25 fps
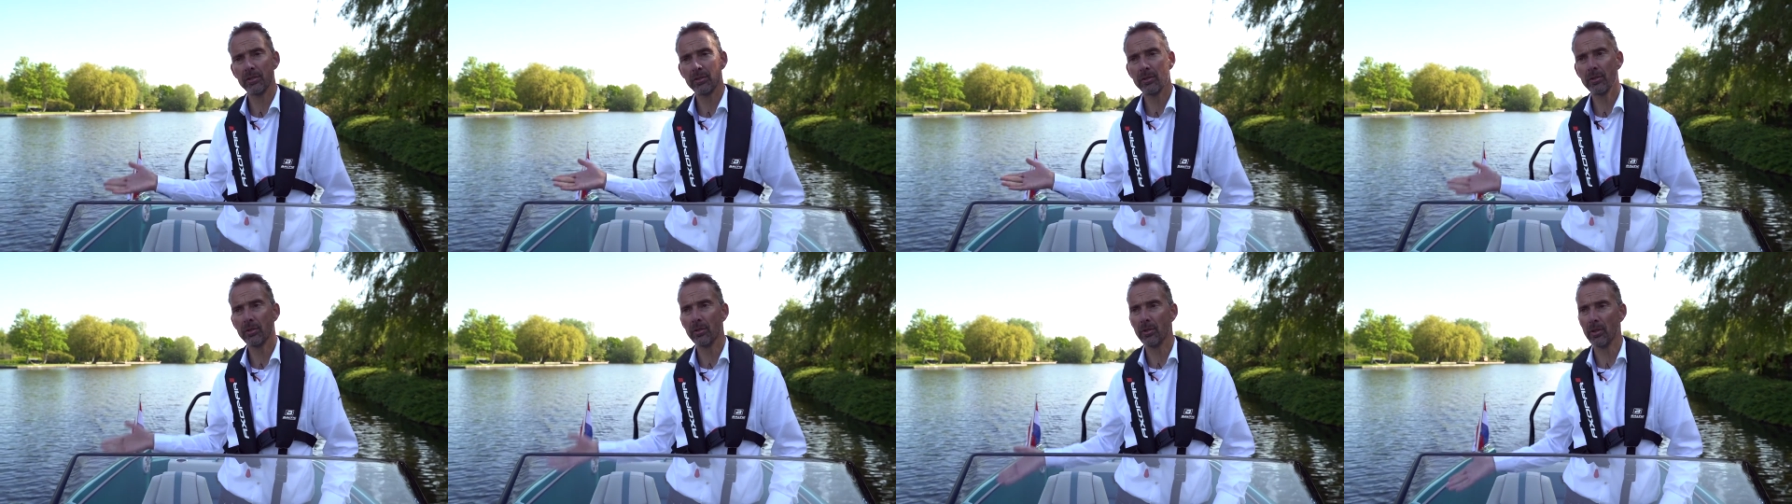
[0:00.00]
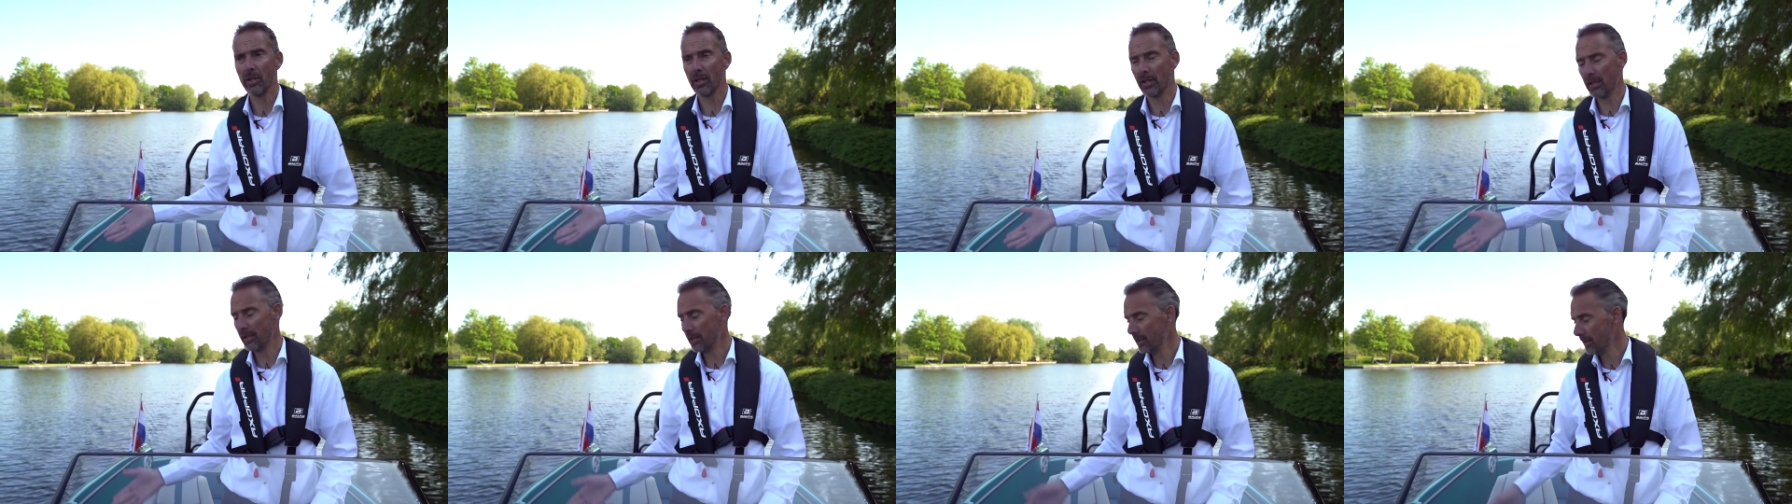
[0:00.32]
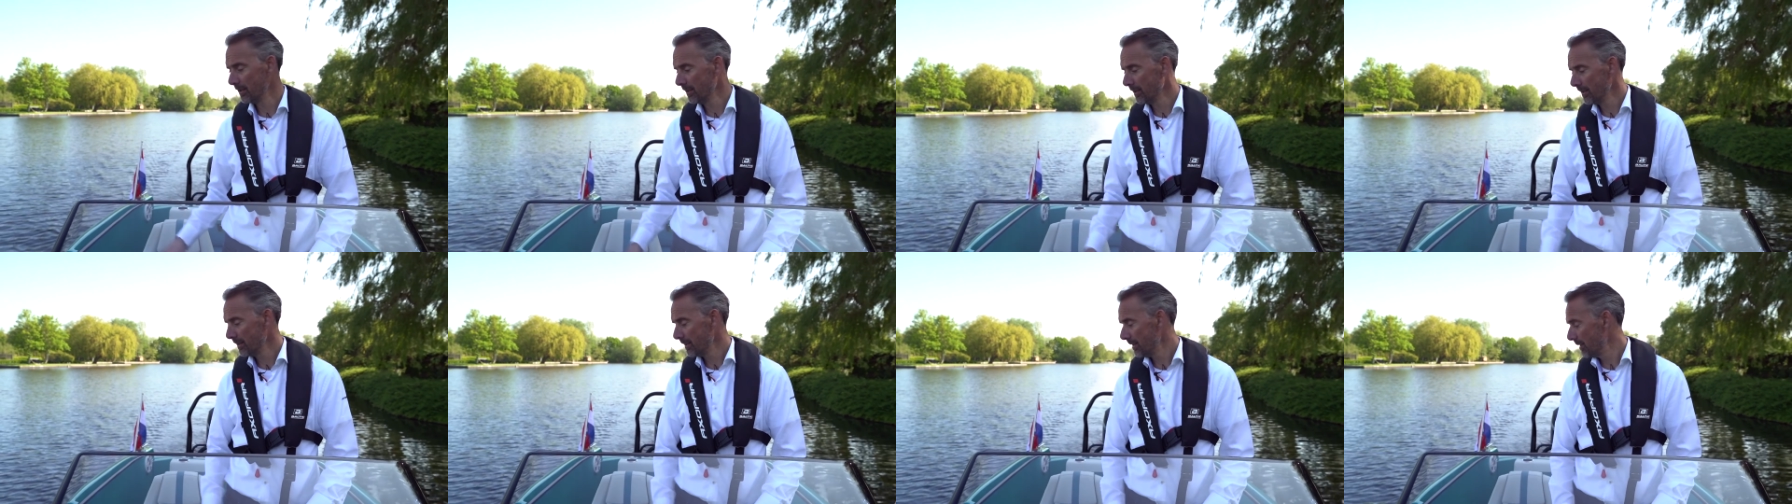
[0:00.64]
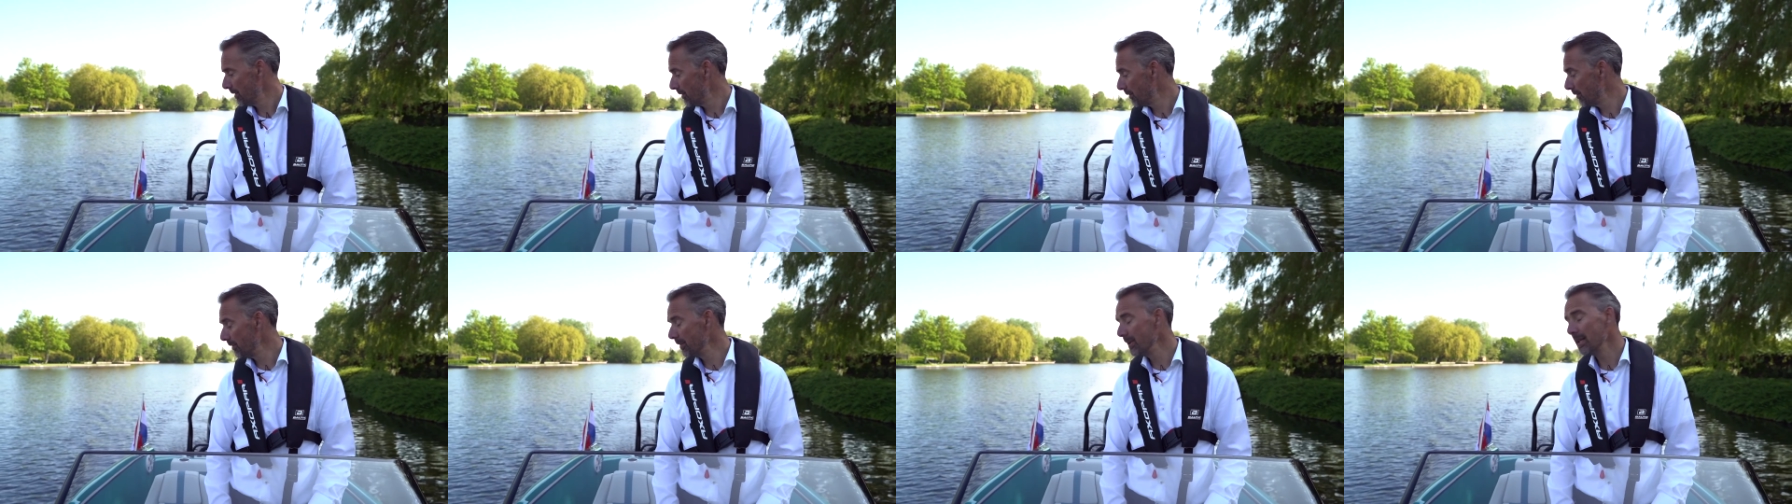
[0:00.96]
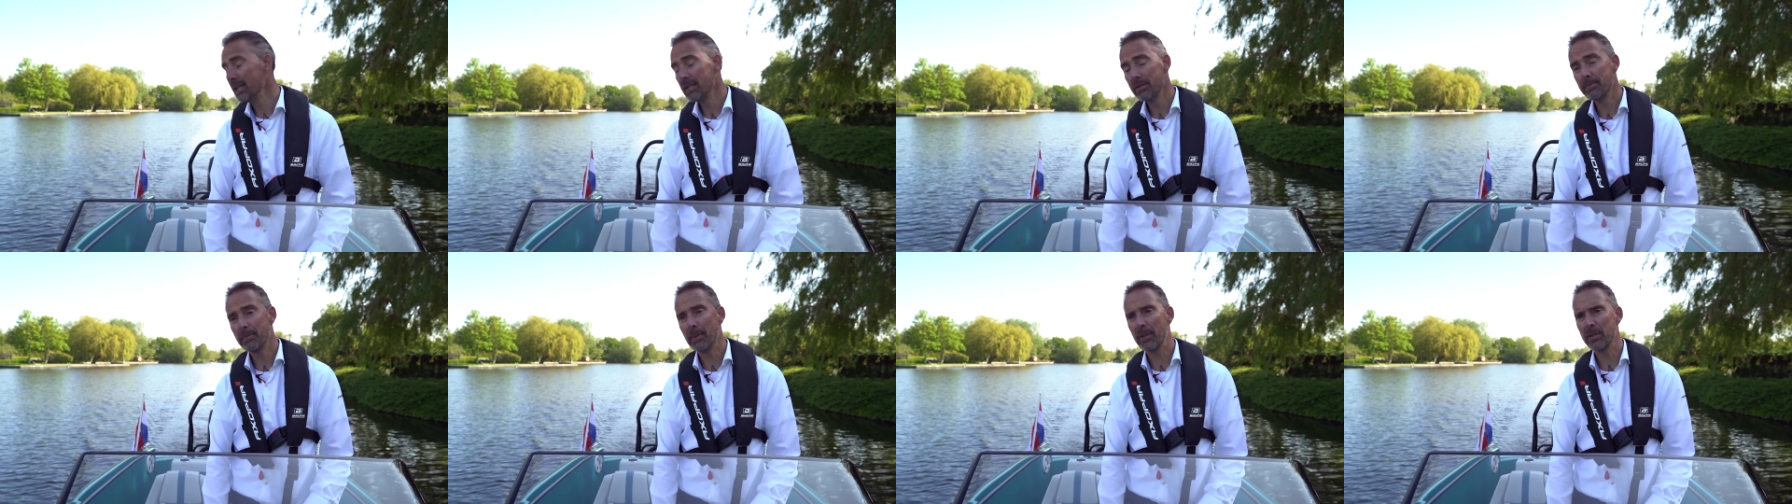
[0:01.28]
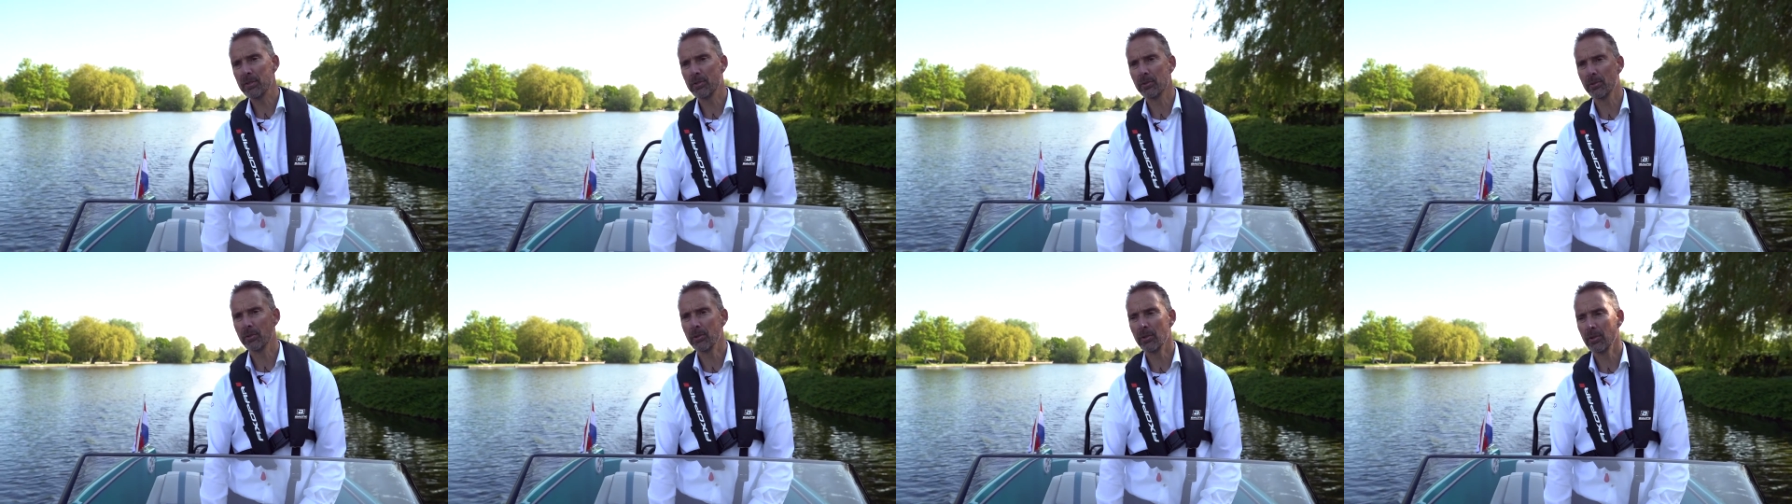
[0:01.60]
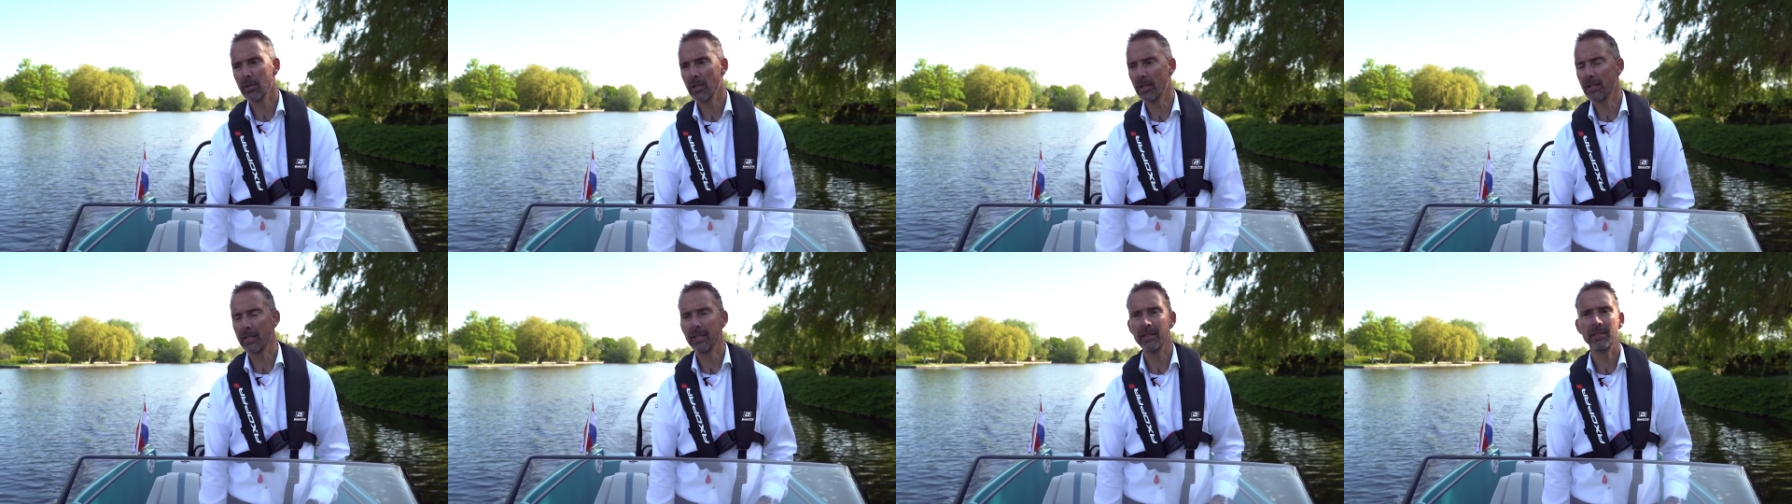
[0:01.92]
color, a really special color.